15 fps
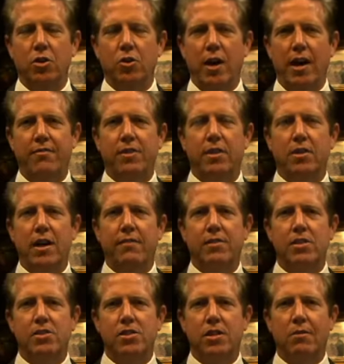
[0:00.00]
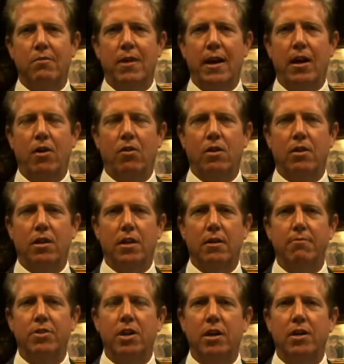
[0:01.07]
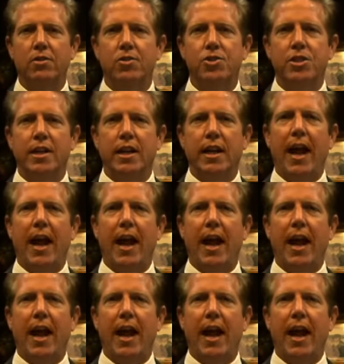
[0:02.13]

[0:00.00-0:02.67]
You have to somehow come to understand,